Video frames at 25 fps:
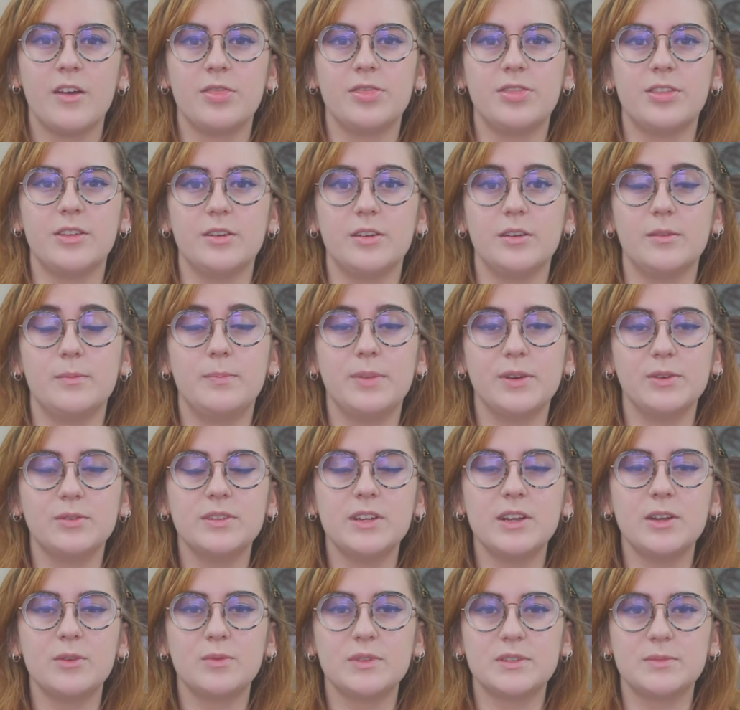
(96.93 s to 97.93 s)
The
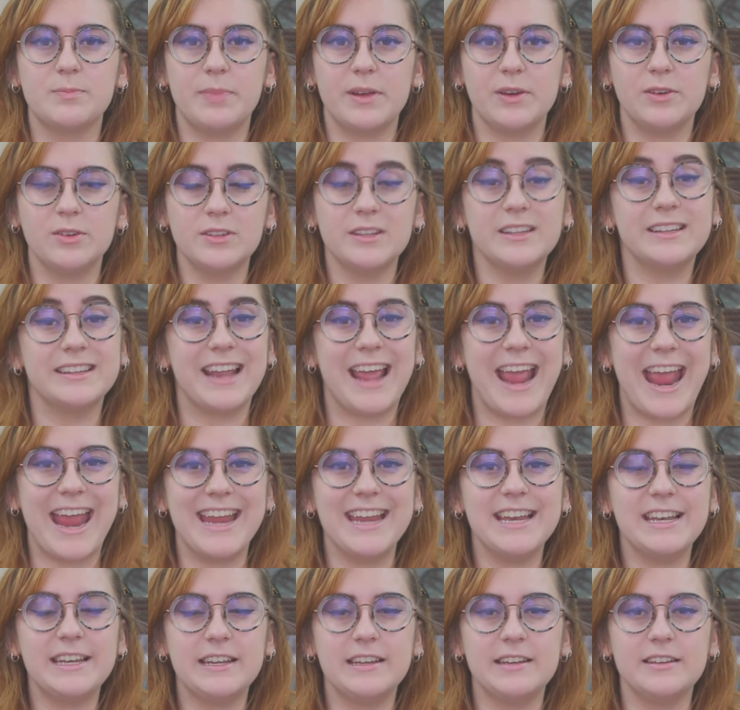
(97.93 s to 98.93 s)
building was built in
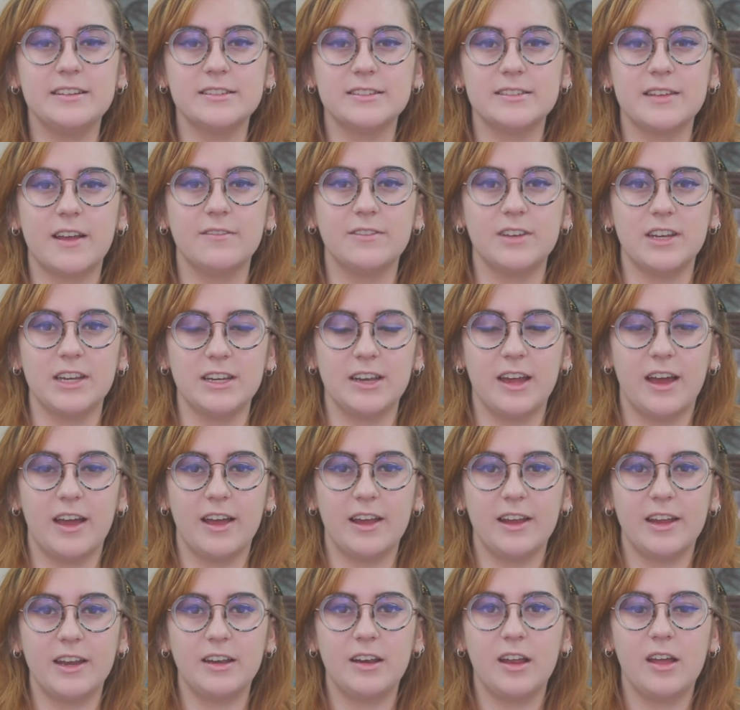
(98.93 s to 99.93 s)

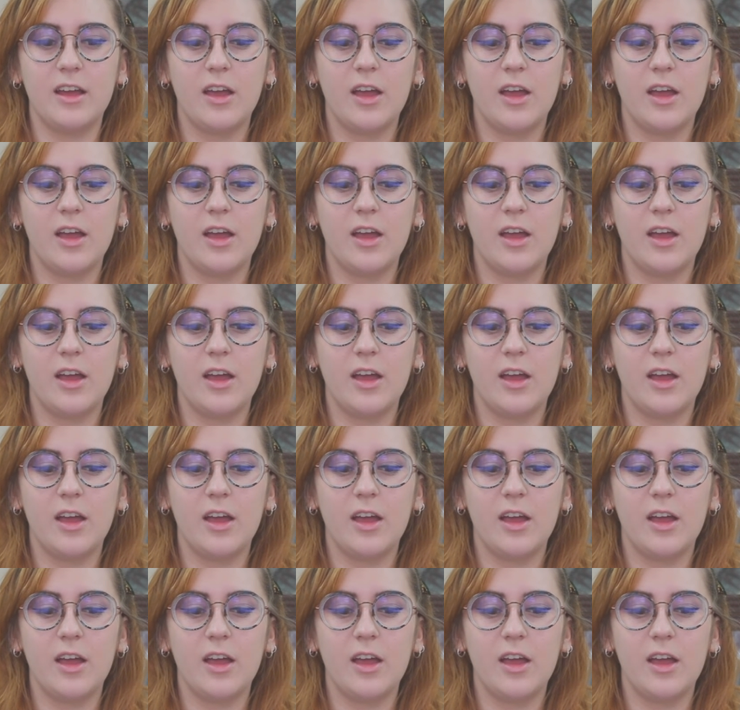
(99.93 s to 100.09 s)
1879.